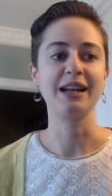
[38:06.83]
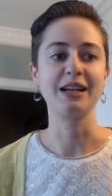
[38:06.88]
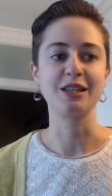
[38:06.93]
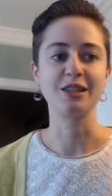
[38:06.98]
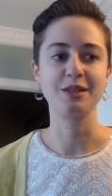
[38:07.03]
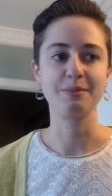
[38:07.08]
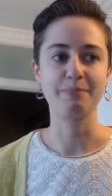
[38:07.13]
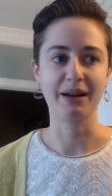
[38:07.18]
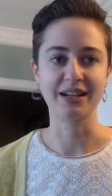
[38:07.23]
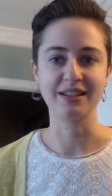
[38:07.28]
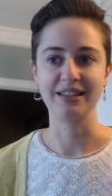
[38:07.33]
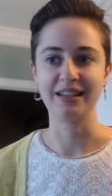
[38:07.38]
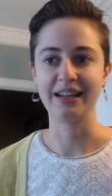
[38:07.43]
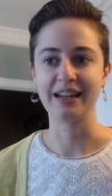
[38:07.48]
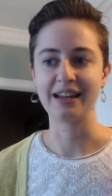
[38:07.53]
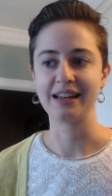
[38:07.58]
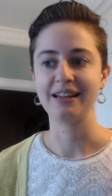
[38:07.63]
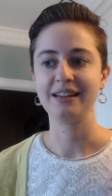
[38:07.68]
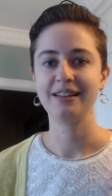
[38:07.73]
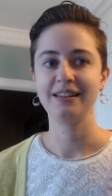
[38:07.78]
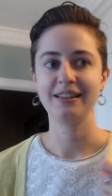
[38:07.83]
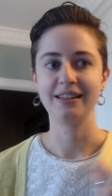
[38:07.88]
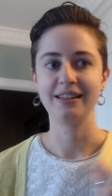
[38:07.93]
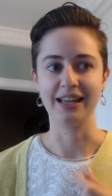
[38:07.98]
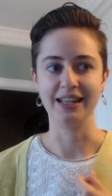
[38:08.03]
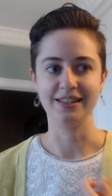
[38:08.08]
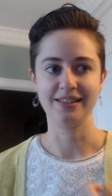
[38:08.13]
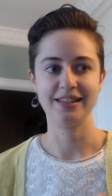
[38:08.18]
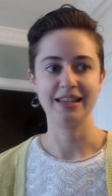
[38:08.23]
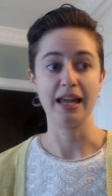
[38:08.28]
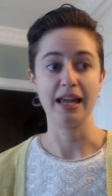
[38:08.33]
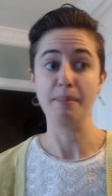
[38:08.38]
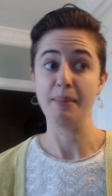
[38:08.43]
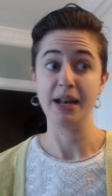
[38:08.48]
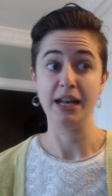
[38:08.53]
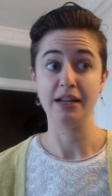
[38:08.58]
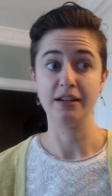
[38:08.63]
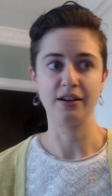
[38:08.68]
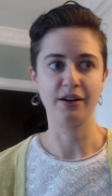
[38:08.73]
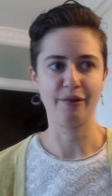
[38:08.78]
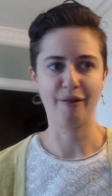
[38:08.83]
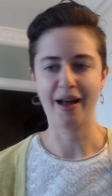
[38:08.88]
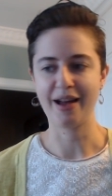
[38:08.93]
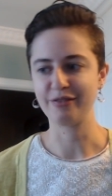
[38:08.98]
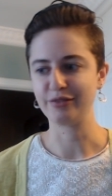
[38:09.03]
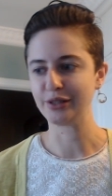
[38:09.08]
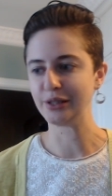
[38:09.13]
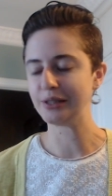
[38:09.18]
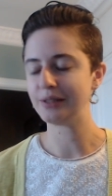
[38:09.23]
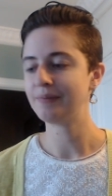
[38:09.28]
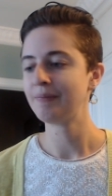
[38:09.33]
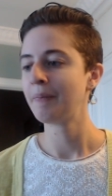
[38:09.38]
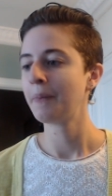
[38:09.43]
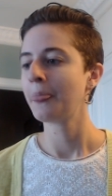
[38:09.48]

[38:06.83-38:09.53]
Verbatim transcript: expecting its imminent arrival.